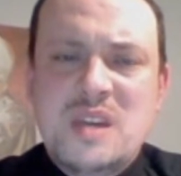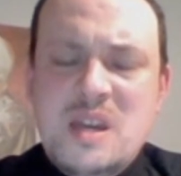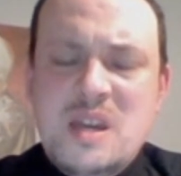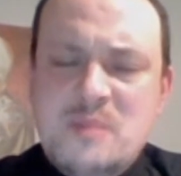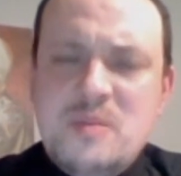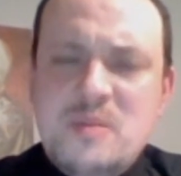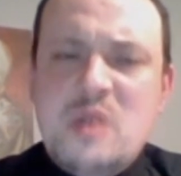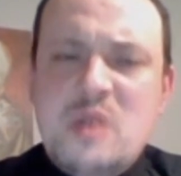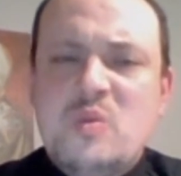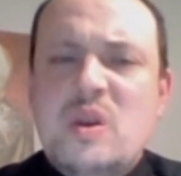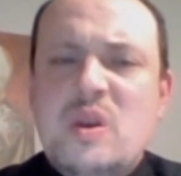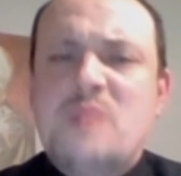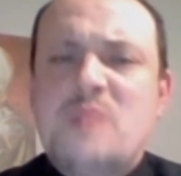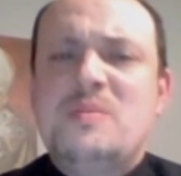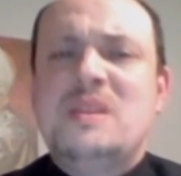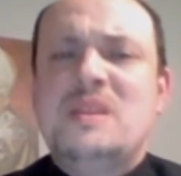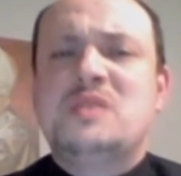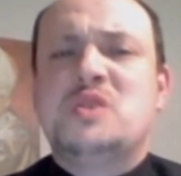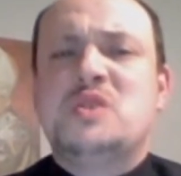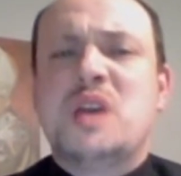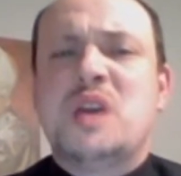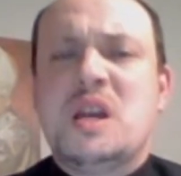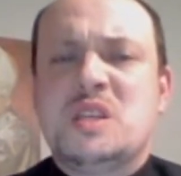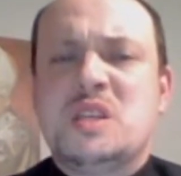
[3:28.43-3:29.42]
may we be
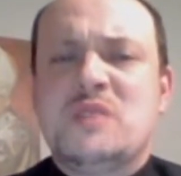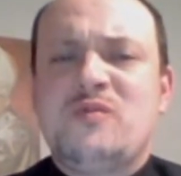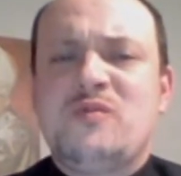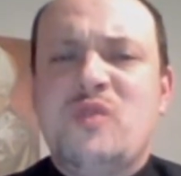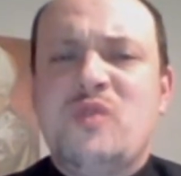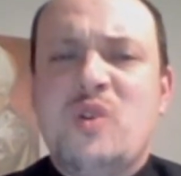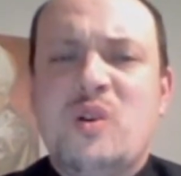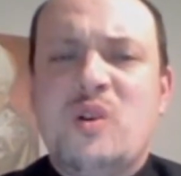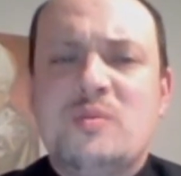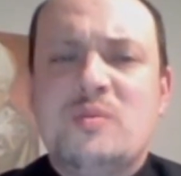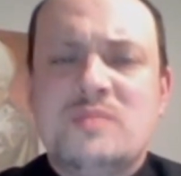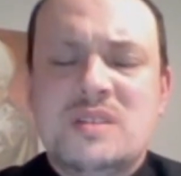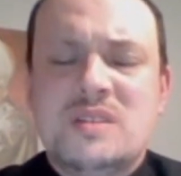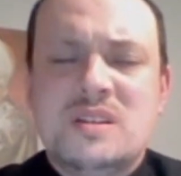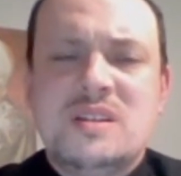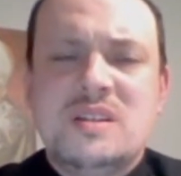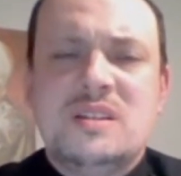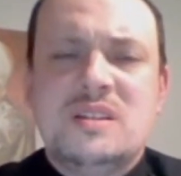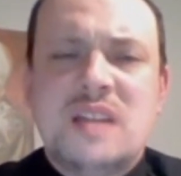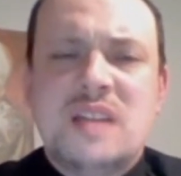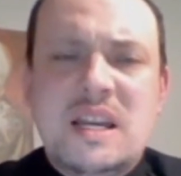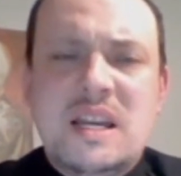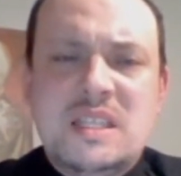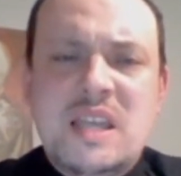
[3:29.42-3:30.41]
transformed
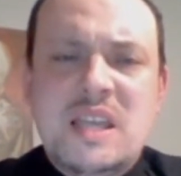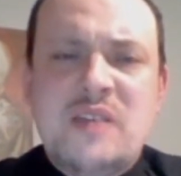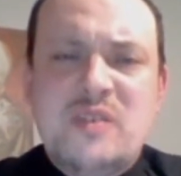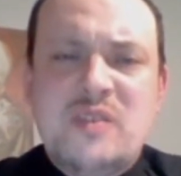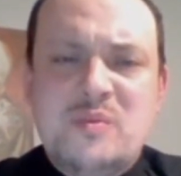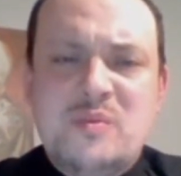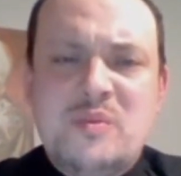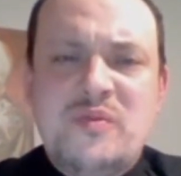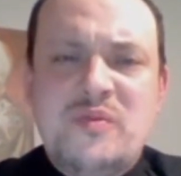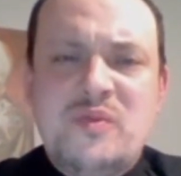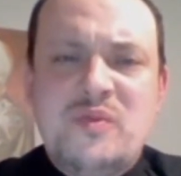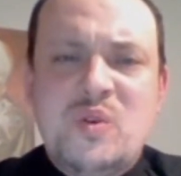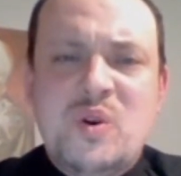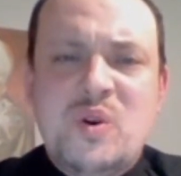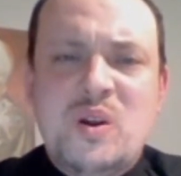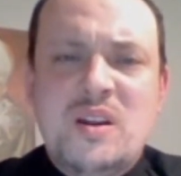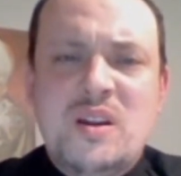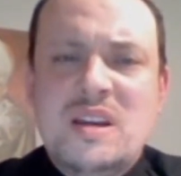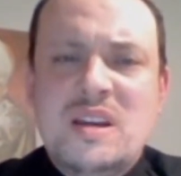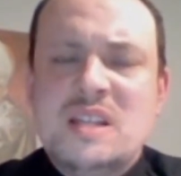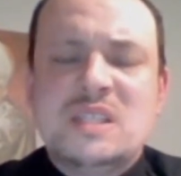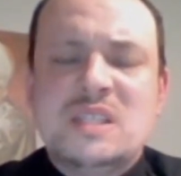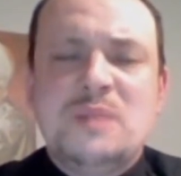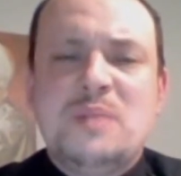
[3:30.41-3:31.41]
like never before
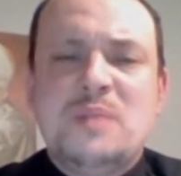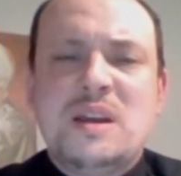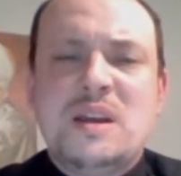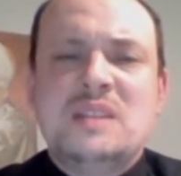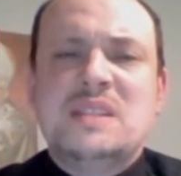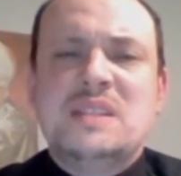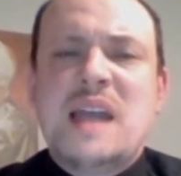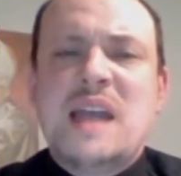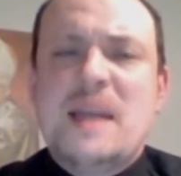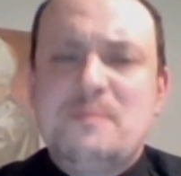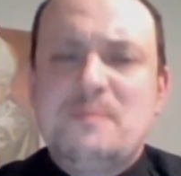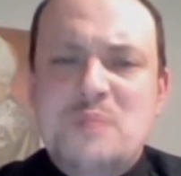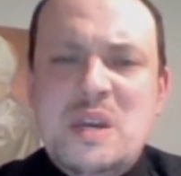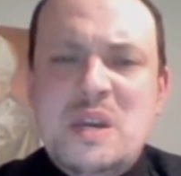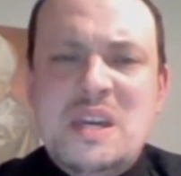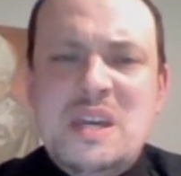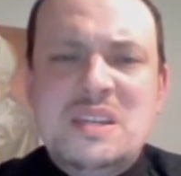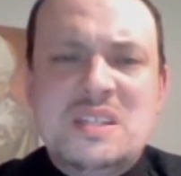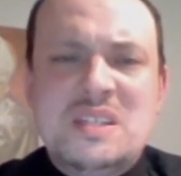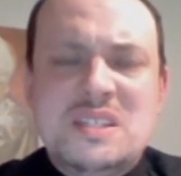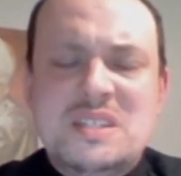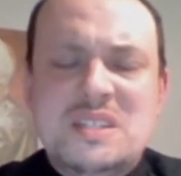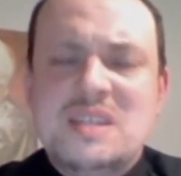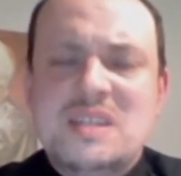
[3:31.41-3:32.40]
to bring that
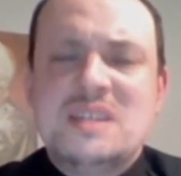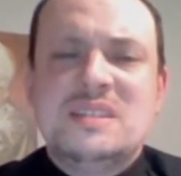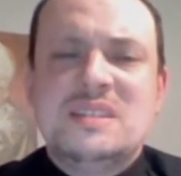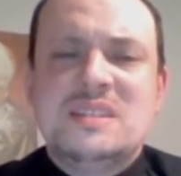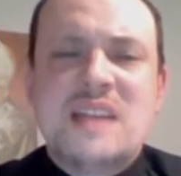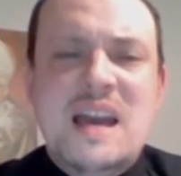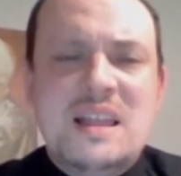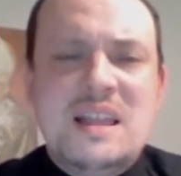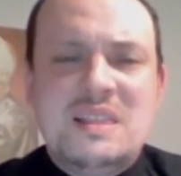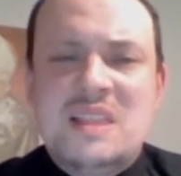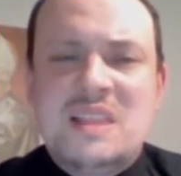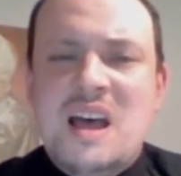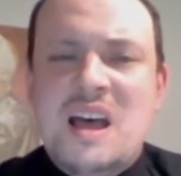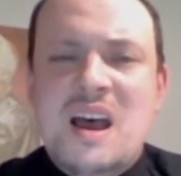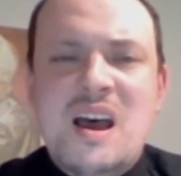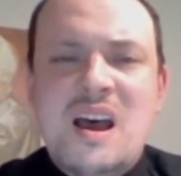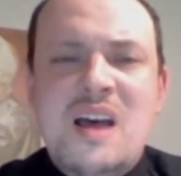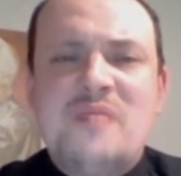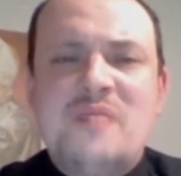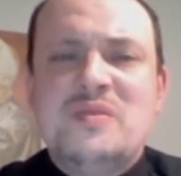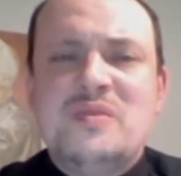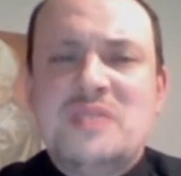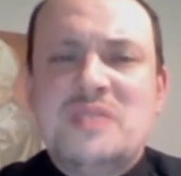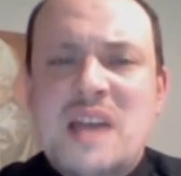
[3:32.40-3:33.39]
peace, that
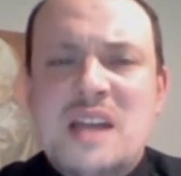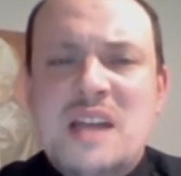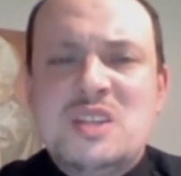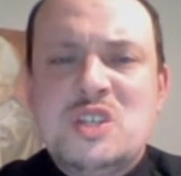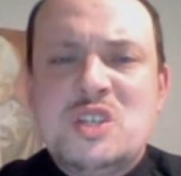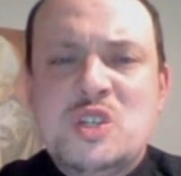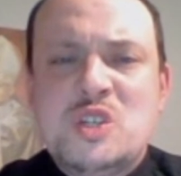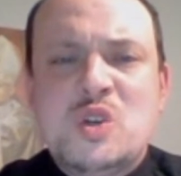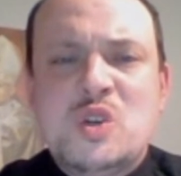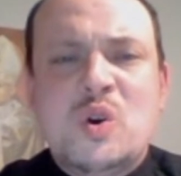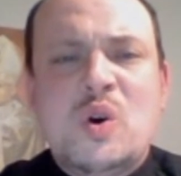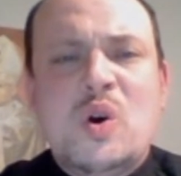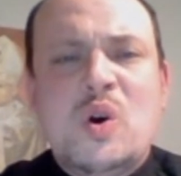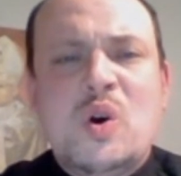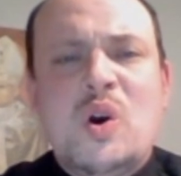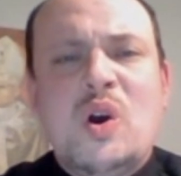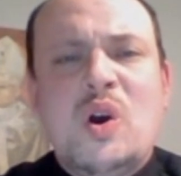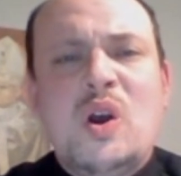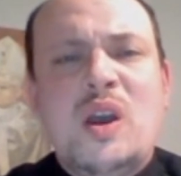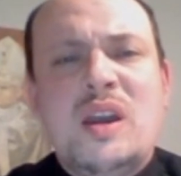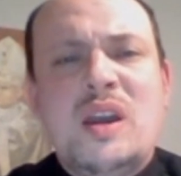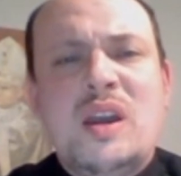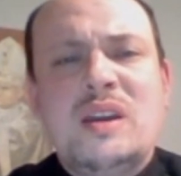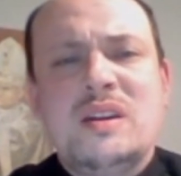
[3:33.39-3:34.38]
love, and that
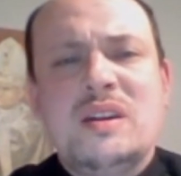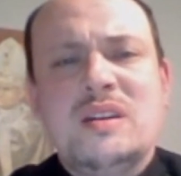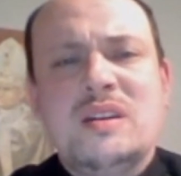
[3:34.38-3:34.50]
joy,